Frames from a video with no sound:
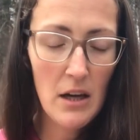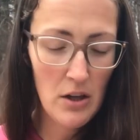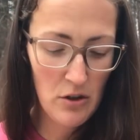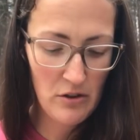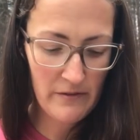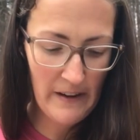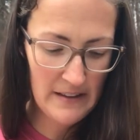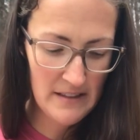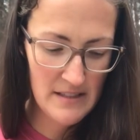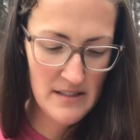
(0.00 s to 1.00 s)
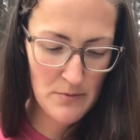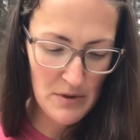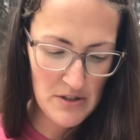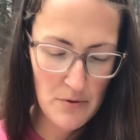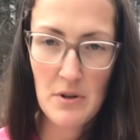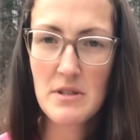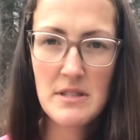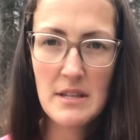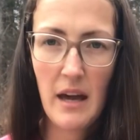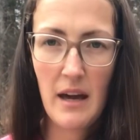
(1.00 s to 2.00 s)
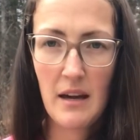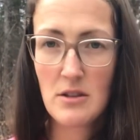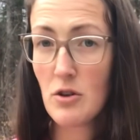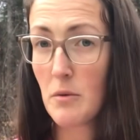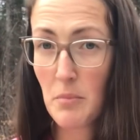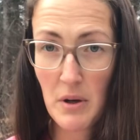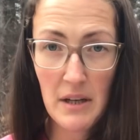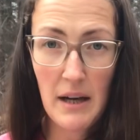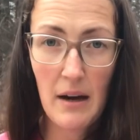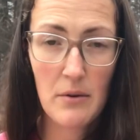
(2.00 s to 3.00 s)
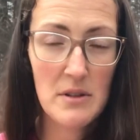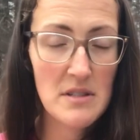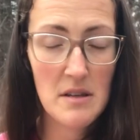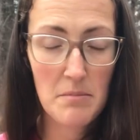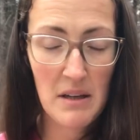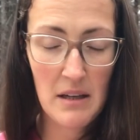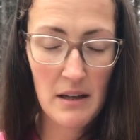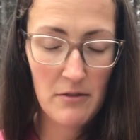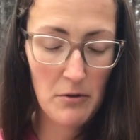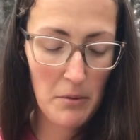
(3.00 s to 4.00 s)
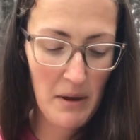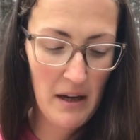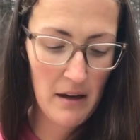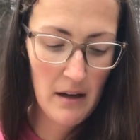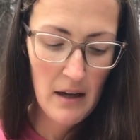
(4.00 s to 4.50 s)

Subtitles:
you can find this resource and you can print it out. It's in a PDF format.